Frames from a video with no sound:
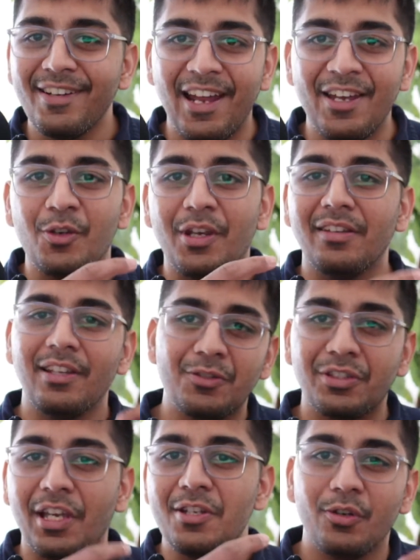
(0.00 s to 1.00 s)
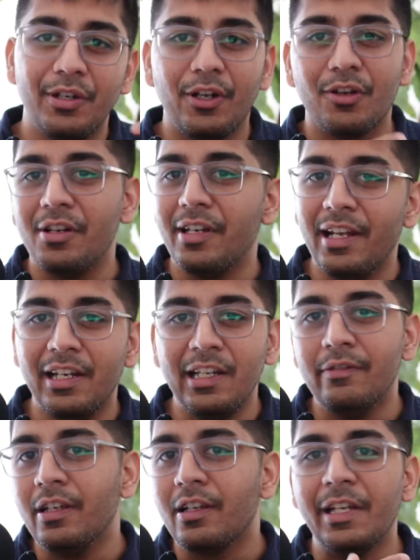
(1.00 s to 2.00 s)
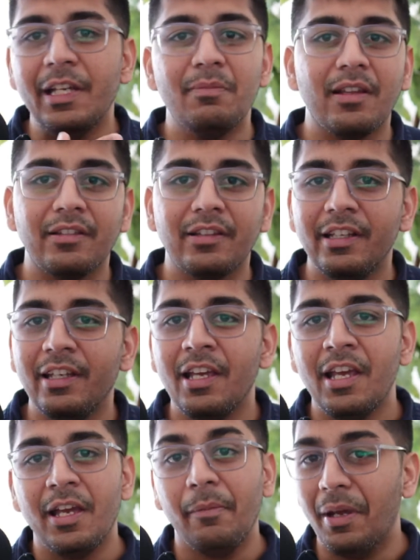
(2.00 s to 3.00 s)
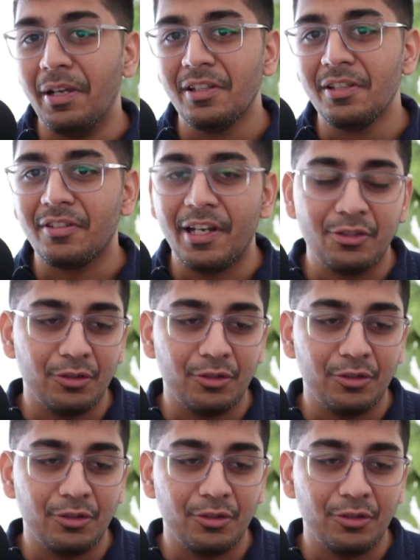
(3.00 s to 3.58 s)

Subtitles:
and you can now schedule it on a daily, weekly, monthly basis, right?